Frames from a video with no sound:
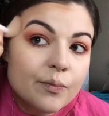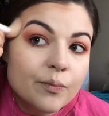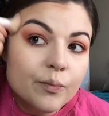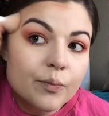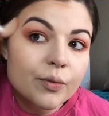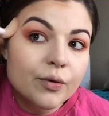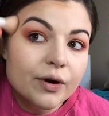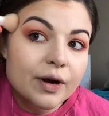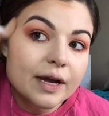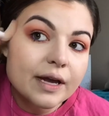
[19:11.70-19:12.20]

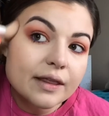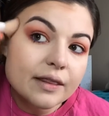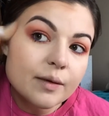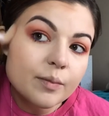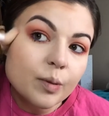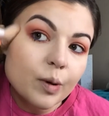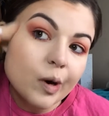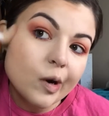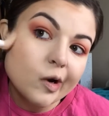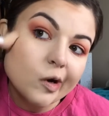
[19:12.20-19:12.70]
bring the
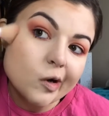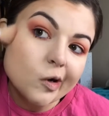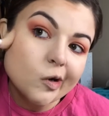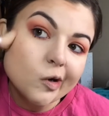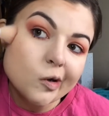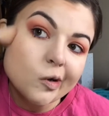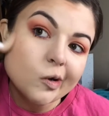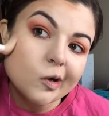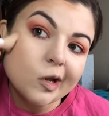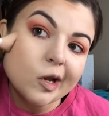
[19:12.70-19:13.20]

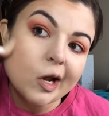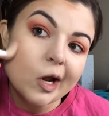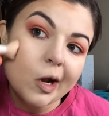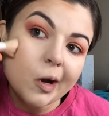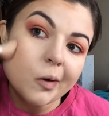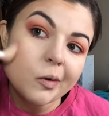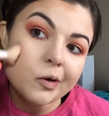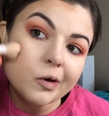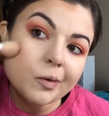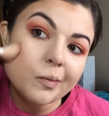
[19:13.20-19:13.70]
product
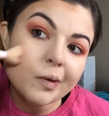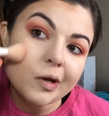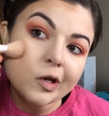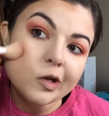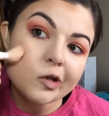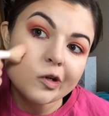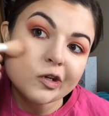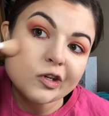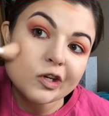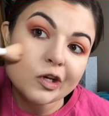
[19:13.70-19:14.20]
down to
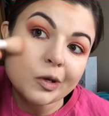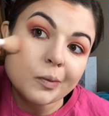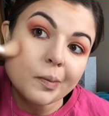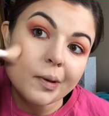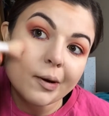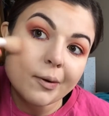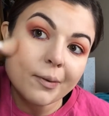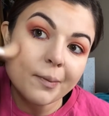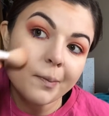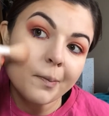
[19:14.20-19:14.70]
my
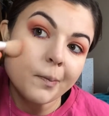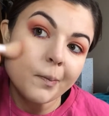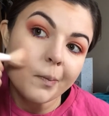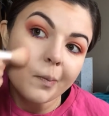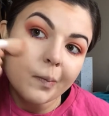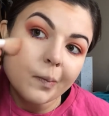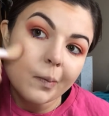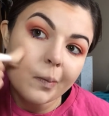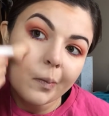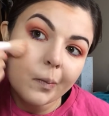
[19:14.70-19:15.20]
cheekbone,
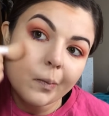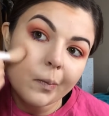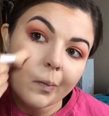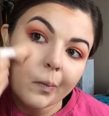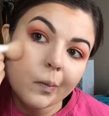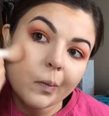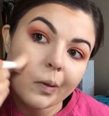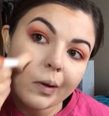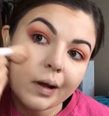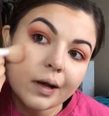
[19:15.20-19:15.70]

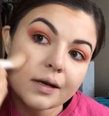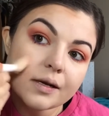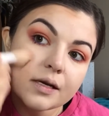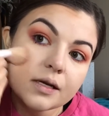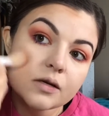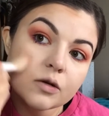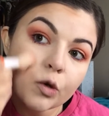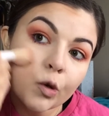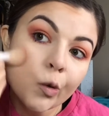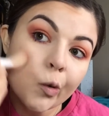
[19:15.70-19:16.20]
blend
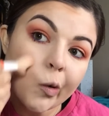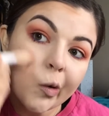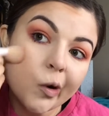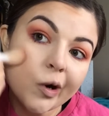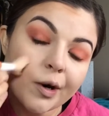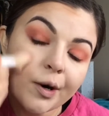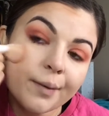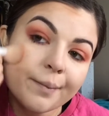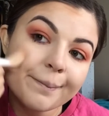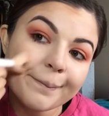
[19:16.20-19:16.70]
it
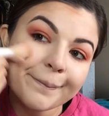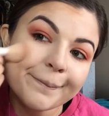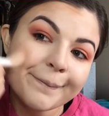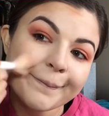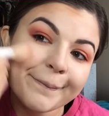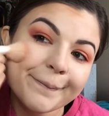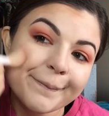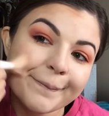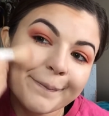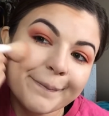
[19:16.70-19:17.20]
toward
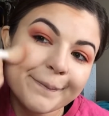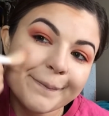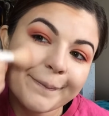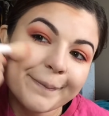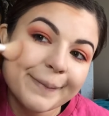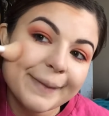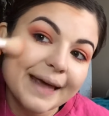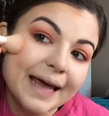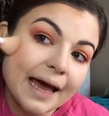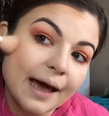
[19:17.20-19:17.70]

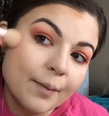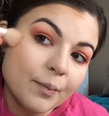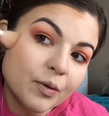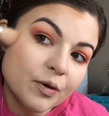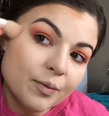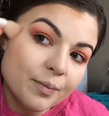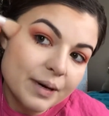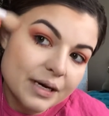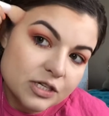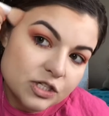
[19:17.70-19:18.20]
the apple
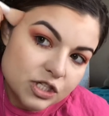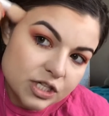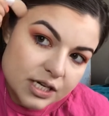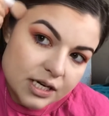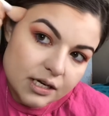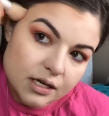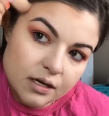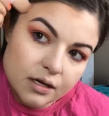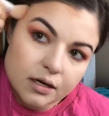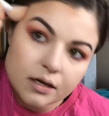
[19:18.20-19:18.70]
of my
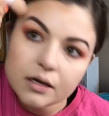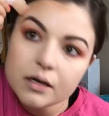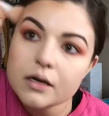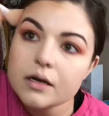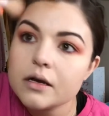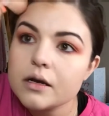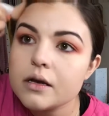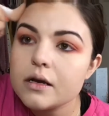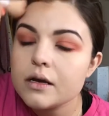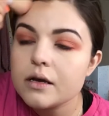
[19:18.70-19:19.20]
cheek,
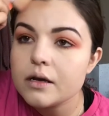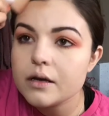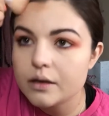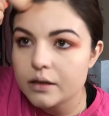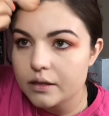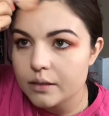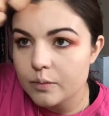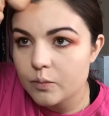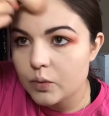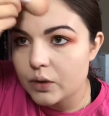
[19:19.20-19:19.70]

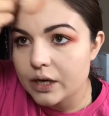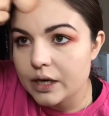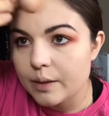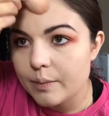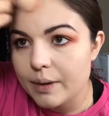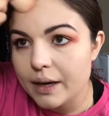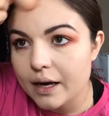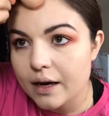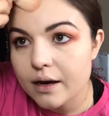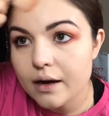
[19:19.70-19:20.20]
bring it
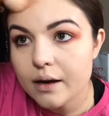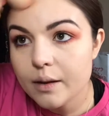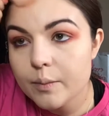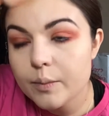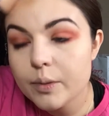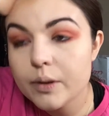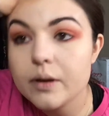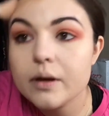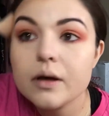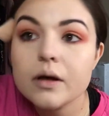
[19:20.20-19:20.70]
back
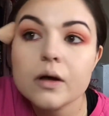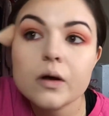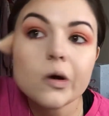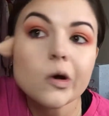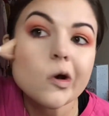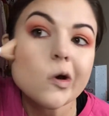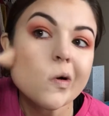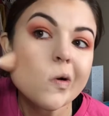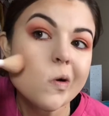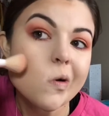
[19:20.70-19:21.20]
up,
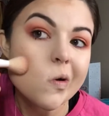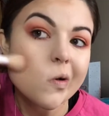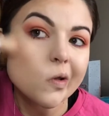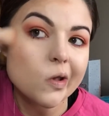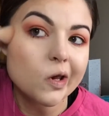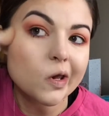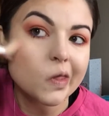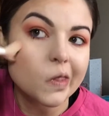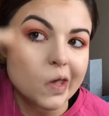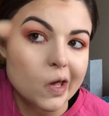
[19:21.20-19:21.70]

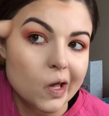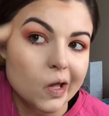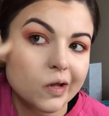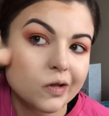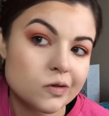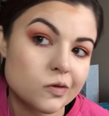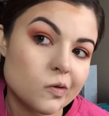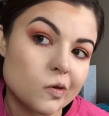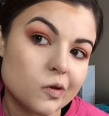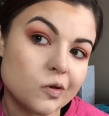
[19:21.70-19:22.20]
like that.
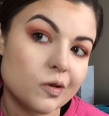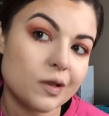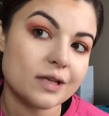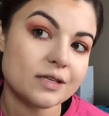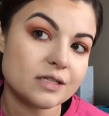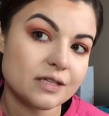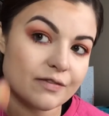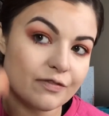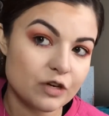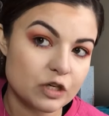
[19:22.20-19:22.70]
So
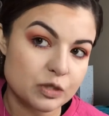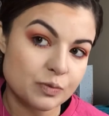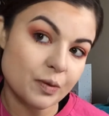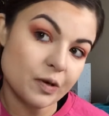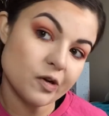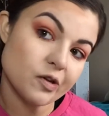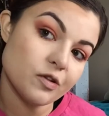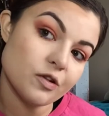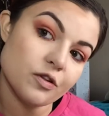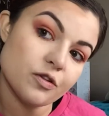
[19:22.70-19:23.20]
that's the first
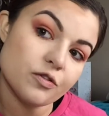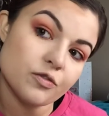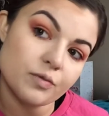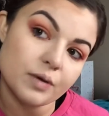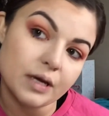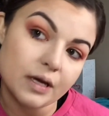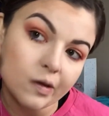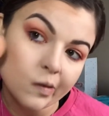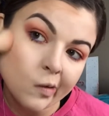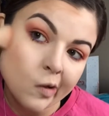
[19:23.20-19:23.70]
part of the
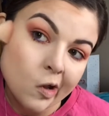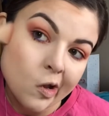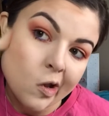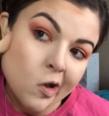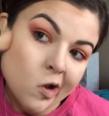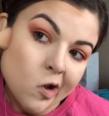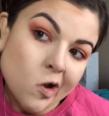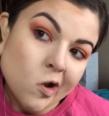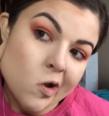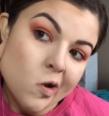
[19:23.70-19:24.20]
3.
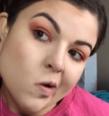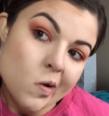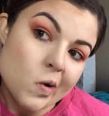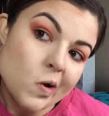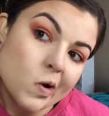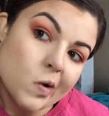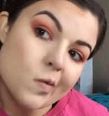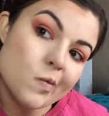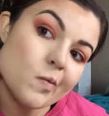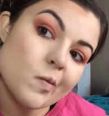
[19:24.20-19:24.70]

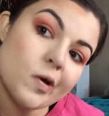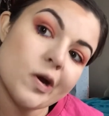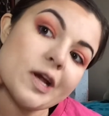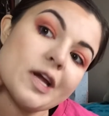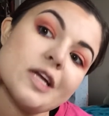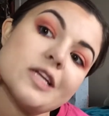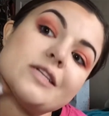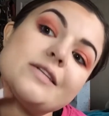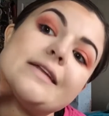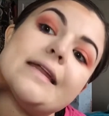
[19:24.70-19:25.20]
Bring
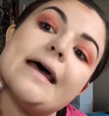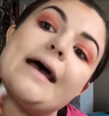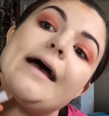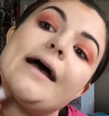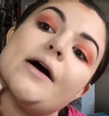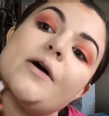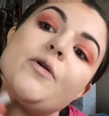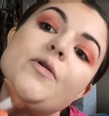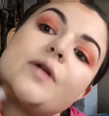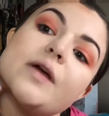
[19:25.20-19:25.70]
it
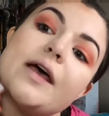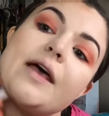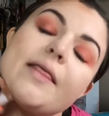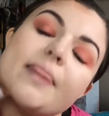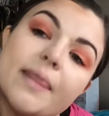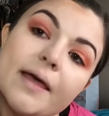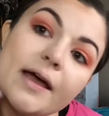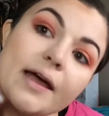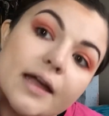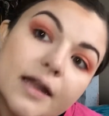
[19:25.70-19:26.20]
down,
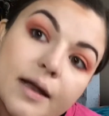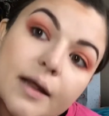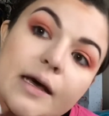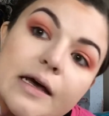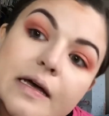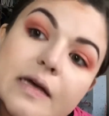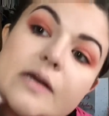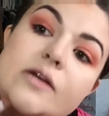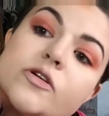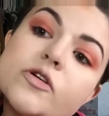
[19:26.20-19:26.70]
and then